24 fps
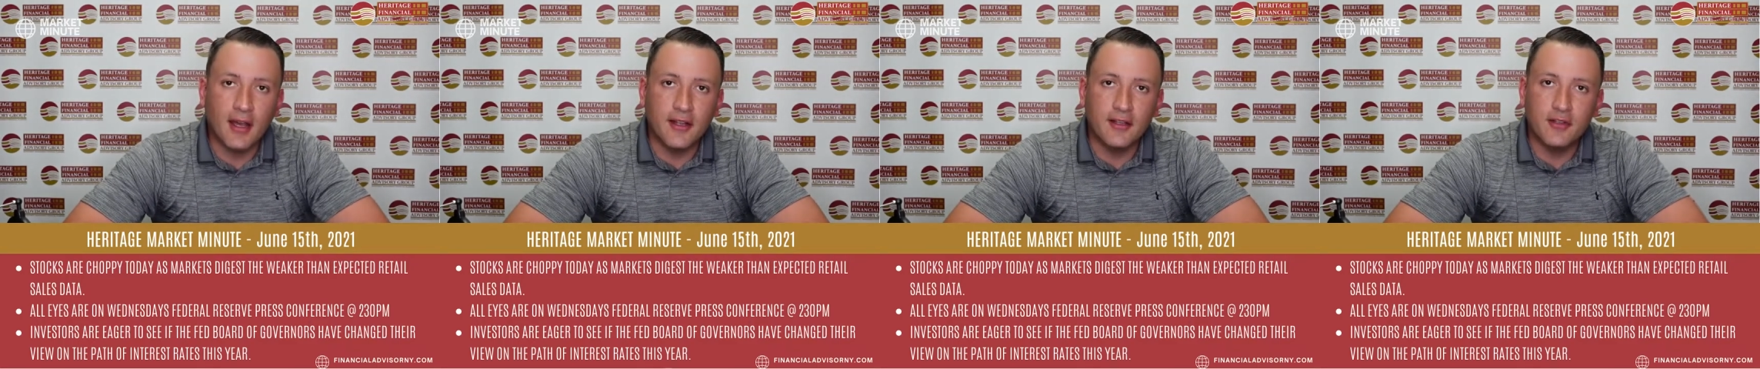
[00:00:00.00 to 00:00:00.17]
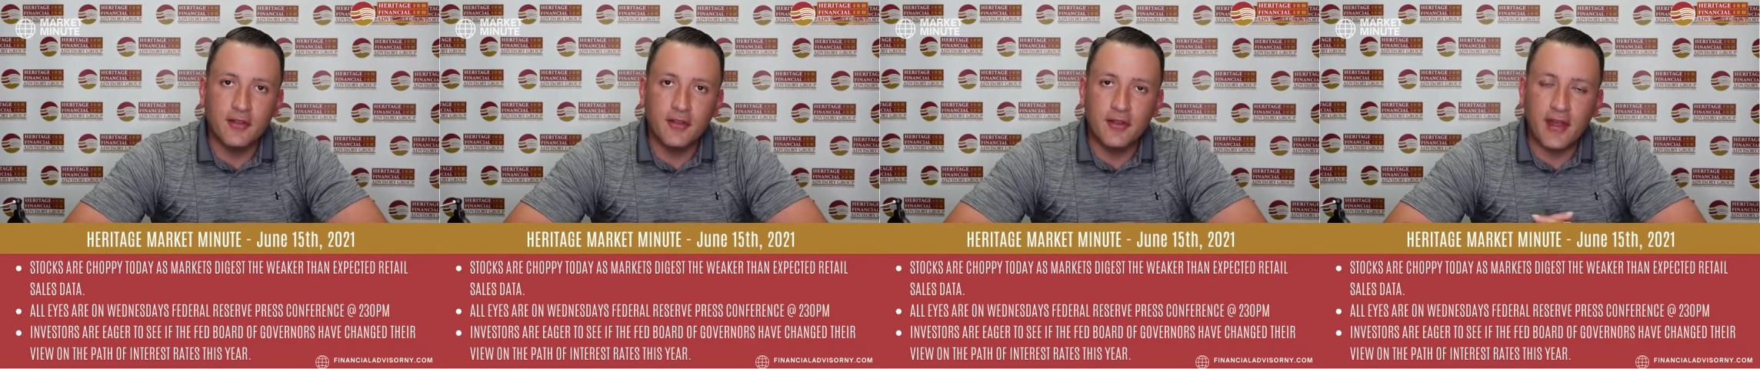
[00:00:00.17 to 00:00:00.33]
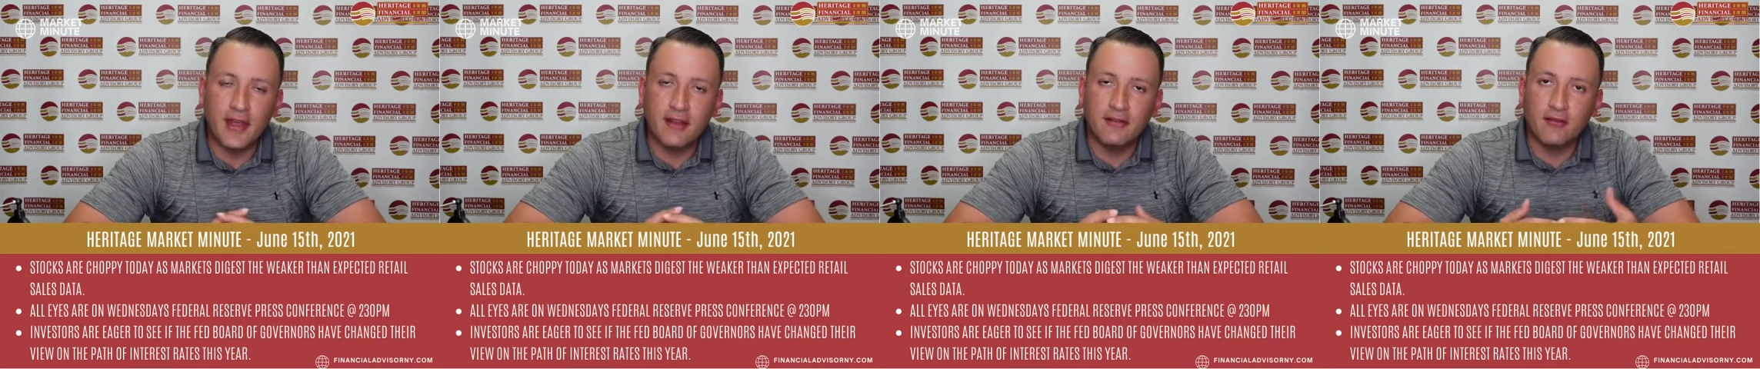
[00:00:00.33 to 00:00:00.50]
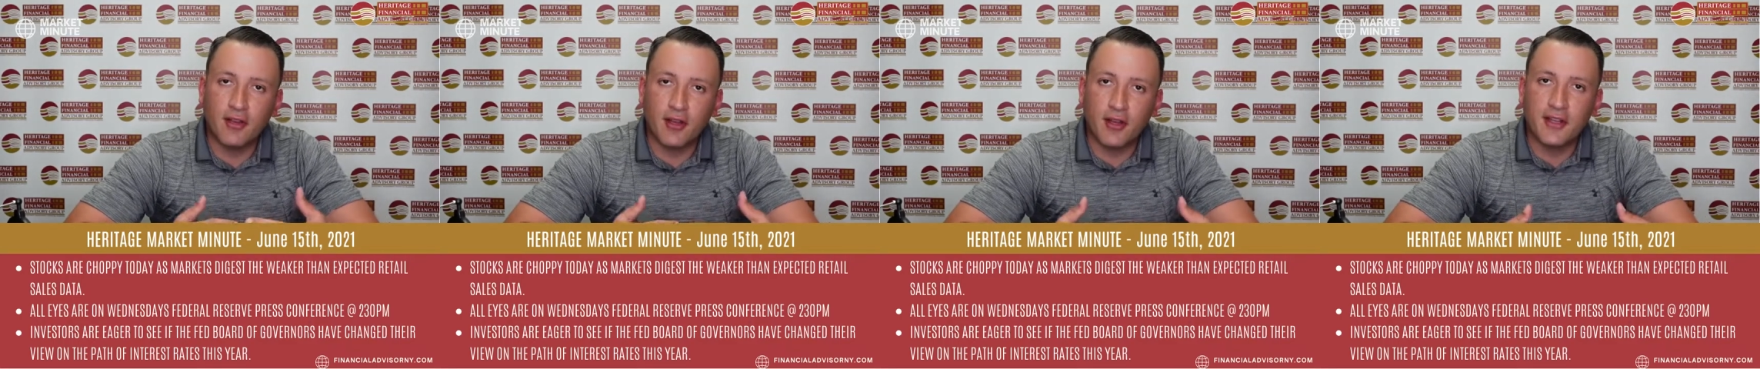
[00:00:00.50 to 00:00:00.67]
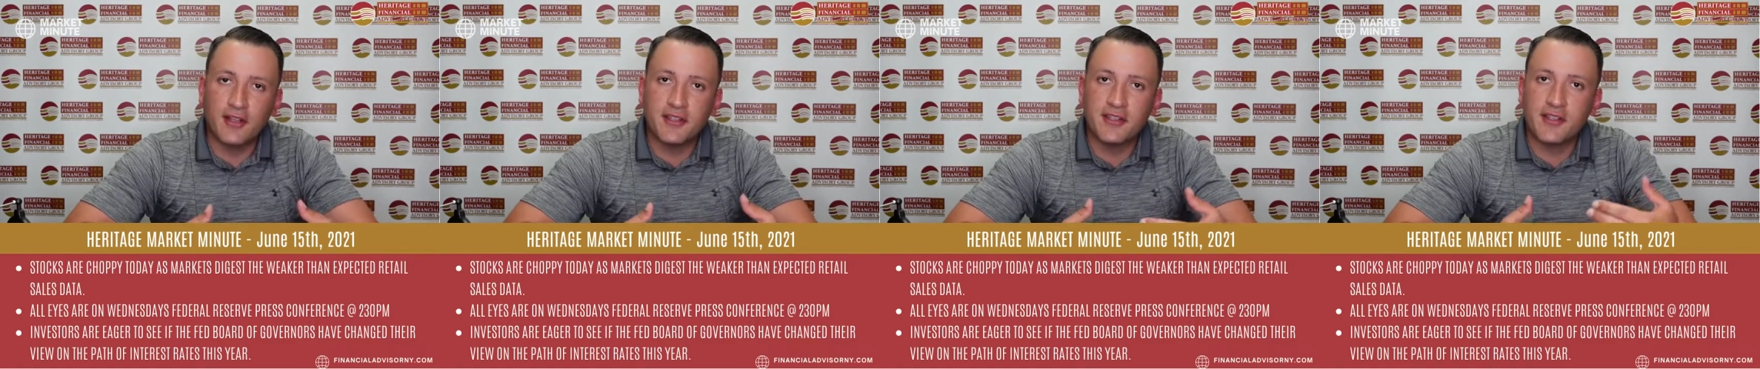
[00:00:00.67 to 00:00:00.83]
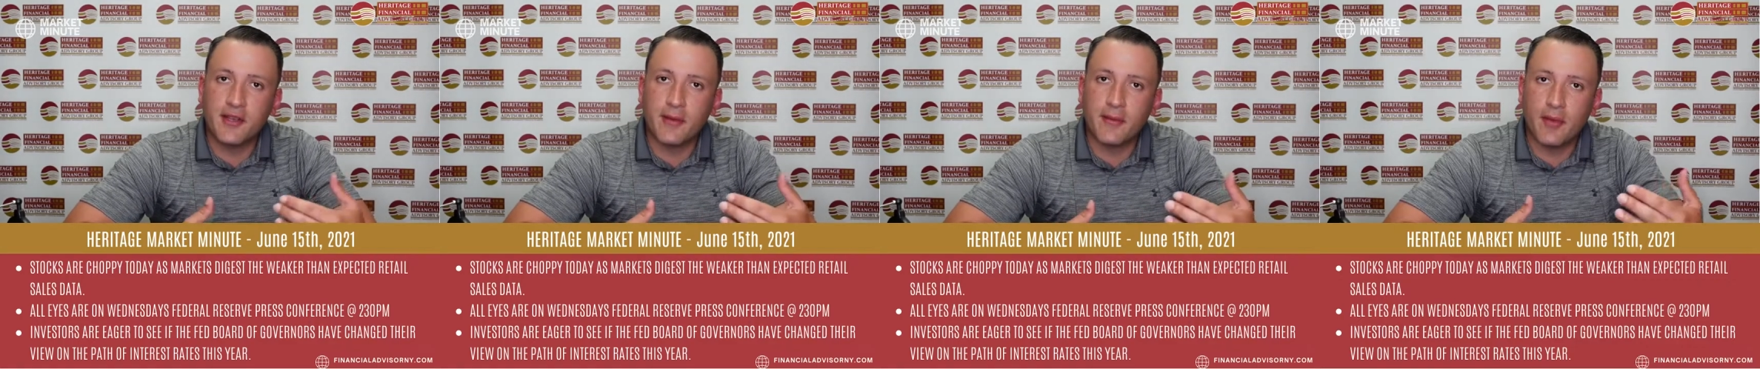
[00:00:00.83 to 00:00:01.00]
Do they look
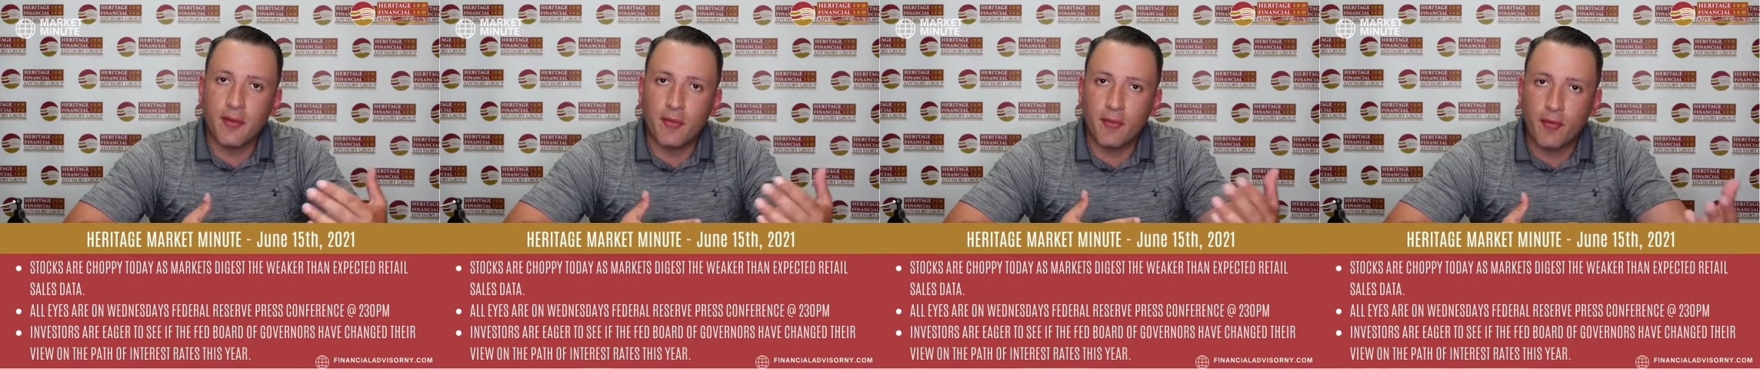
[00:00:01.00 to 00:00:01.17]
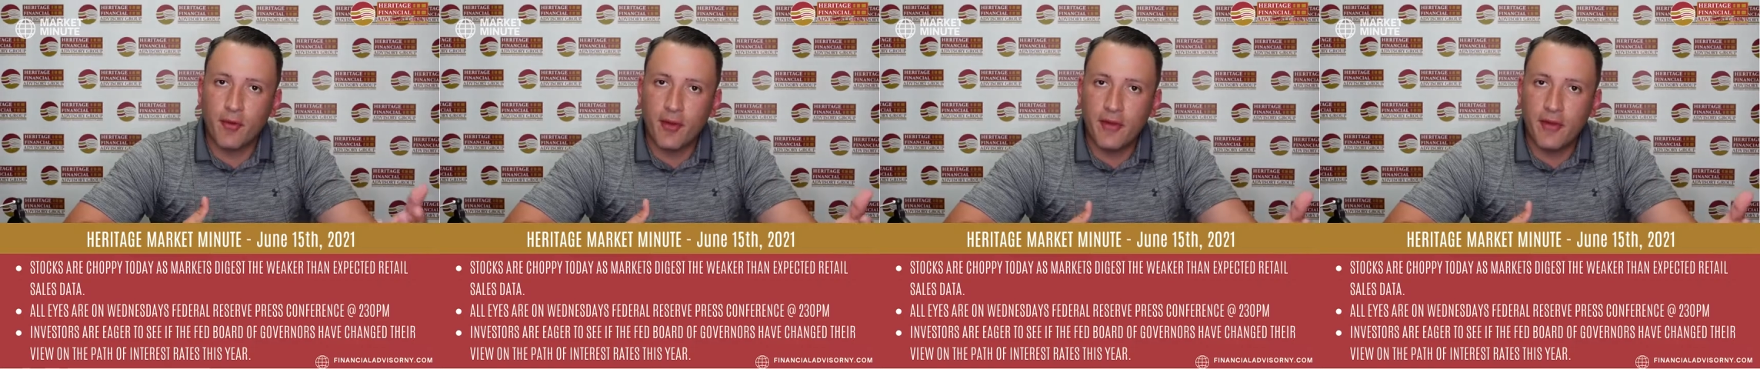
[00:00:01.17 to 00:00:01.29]
at some of the